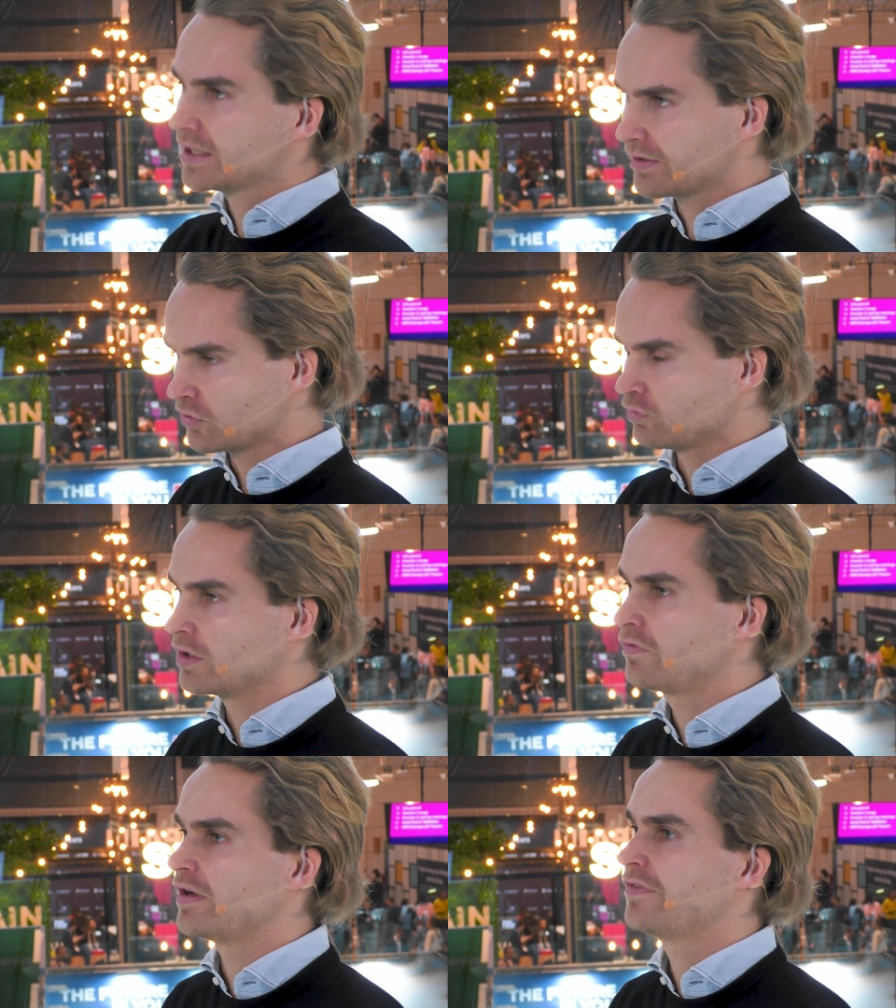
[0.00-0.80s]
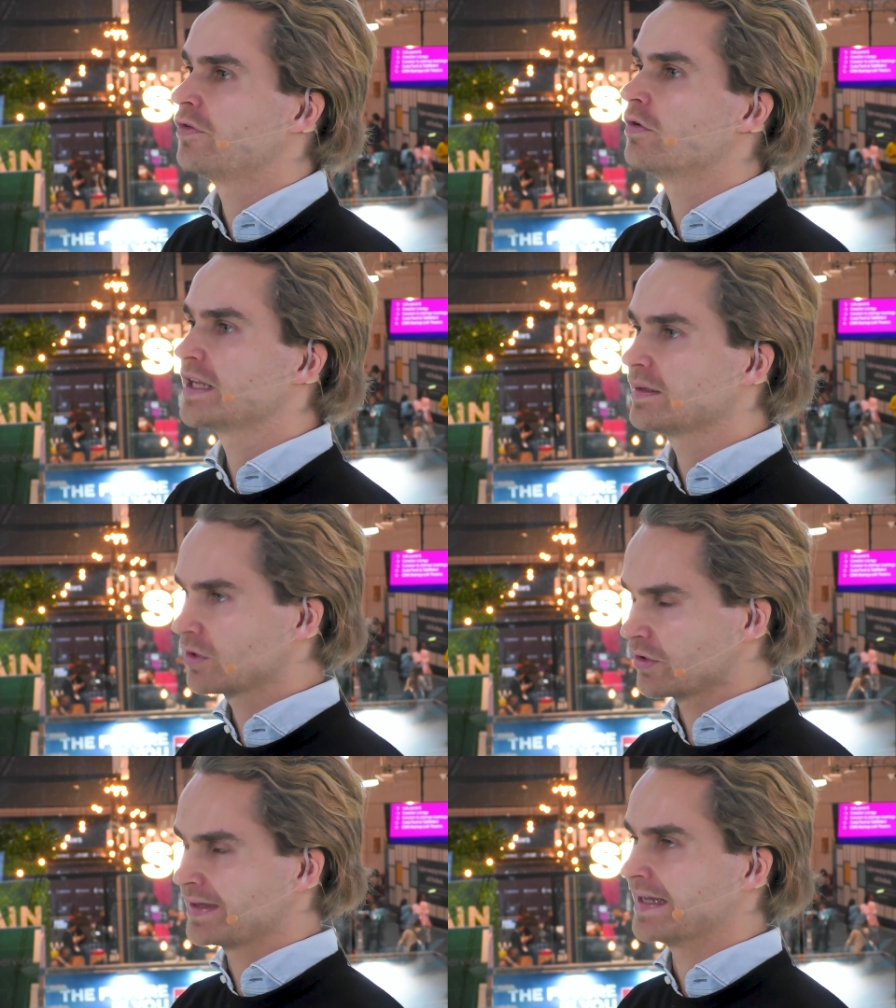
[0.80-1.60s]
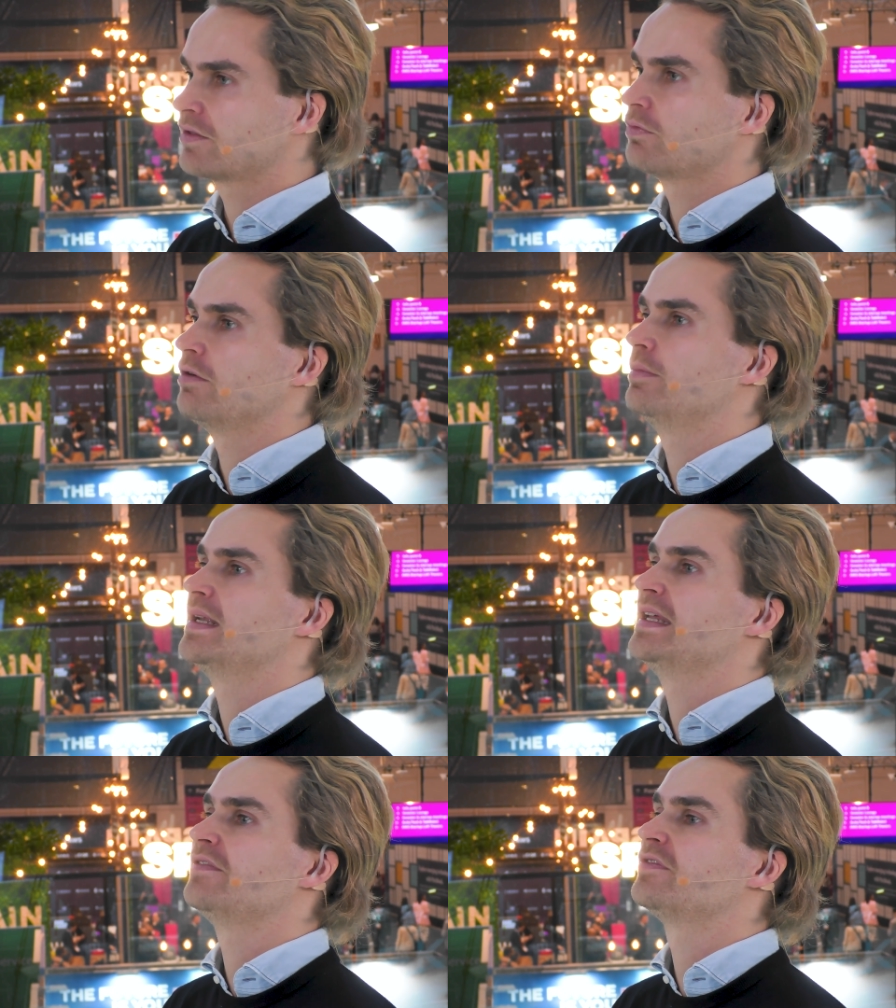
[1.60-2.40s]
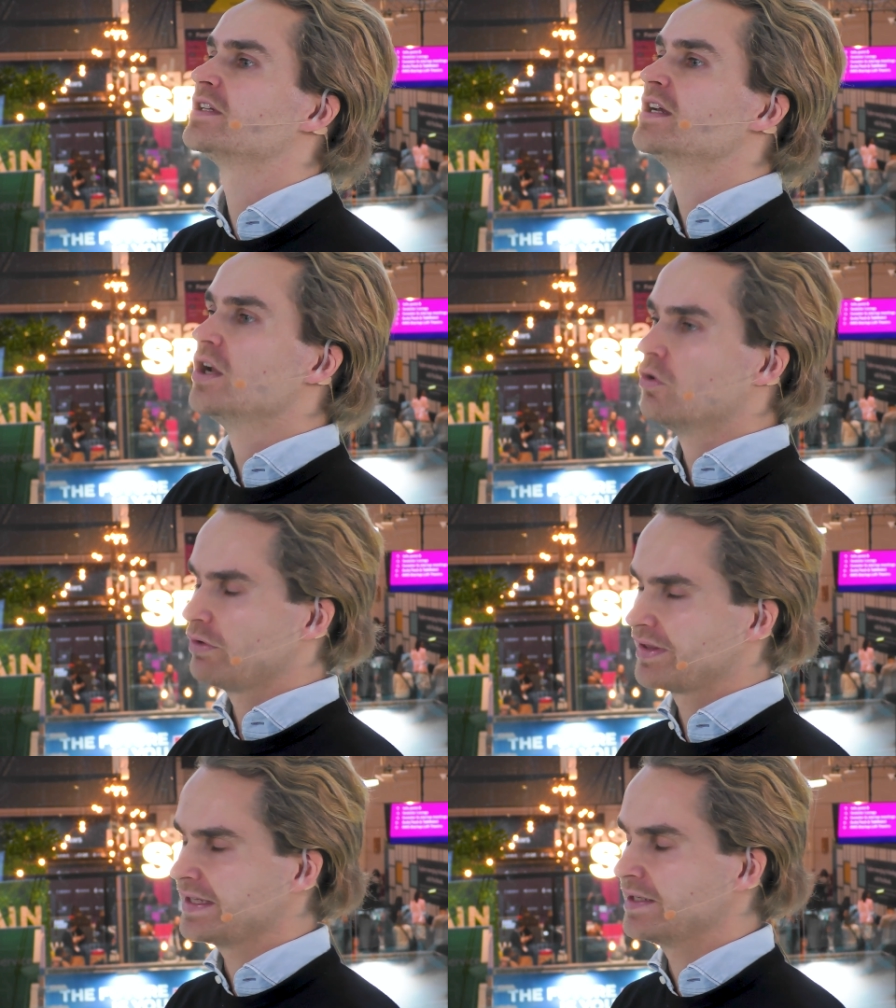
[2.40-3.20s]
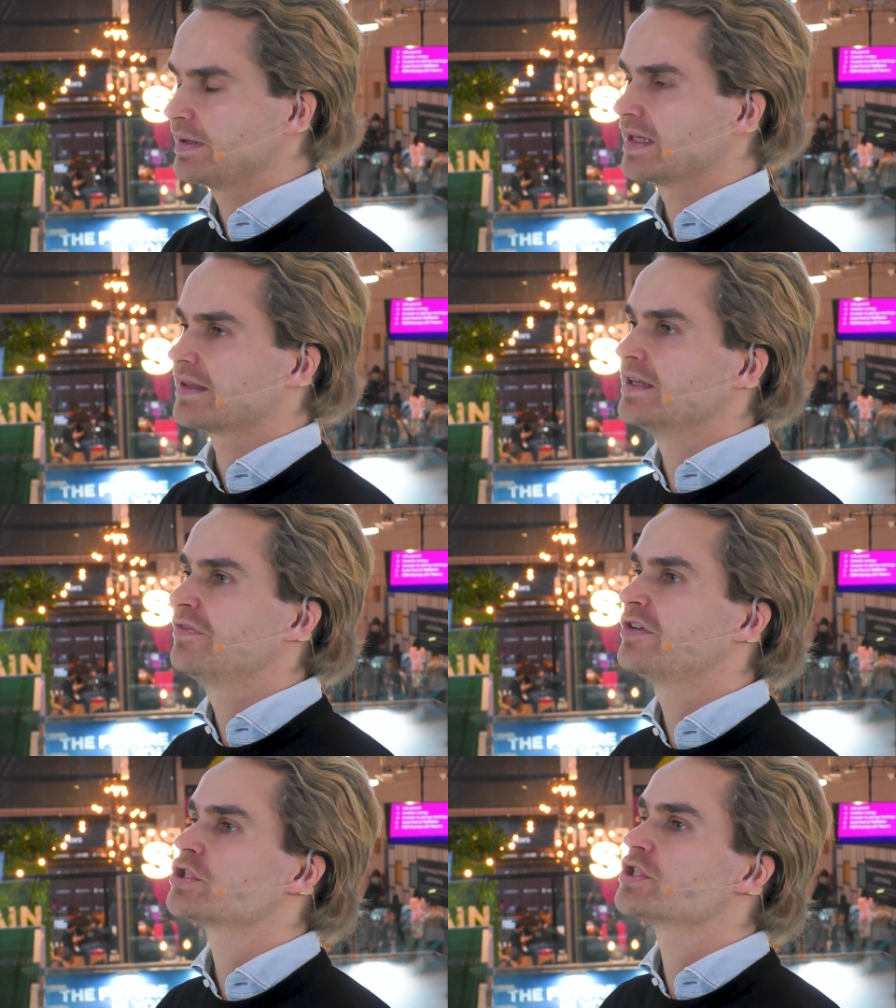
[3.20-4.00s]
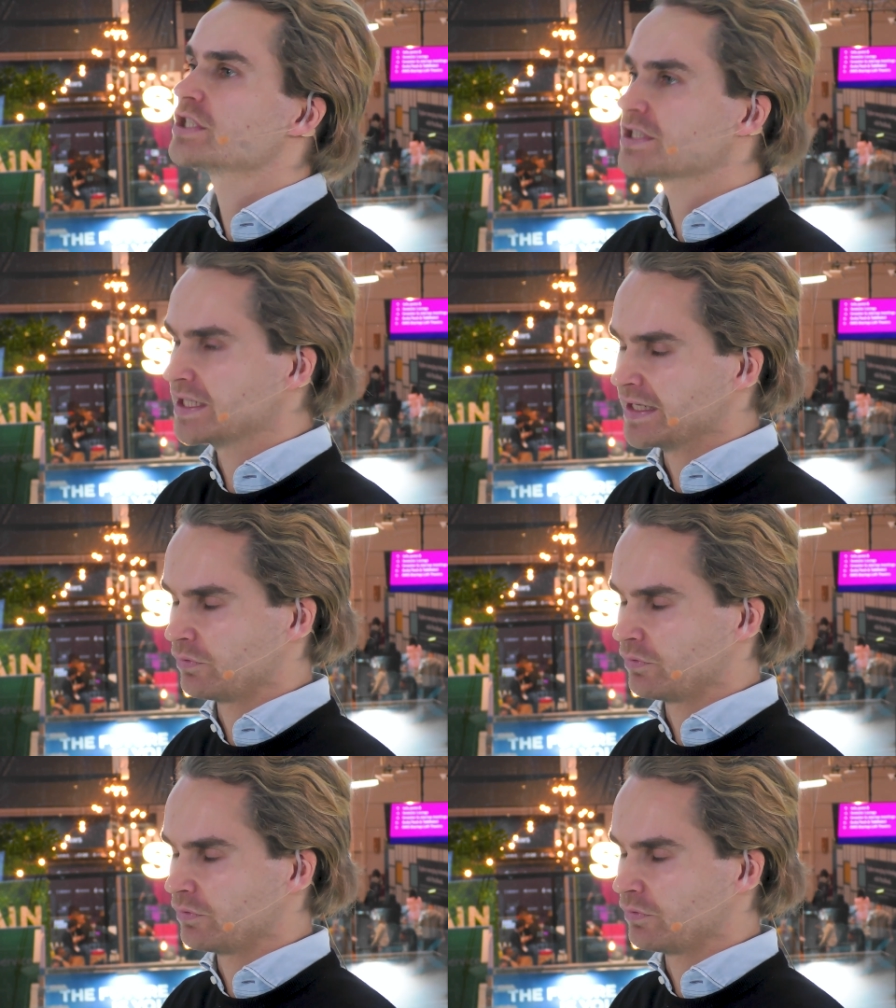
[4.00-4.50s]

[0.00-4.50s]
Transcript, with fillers: This is road freight forwarding because that's where we believed we see the biggest inefficiencies and that's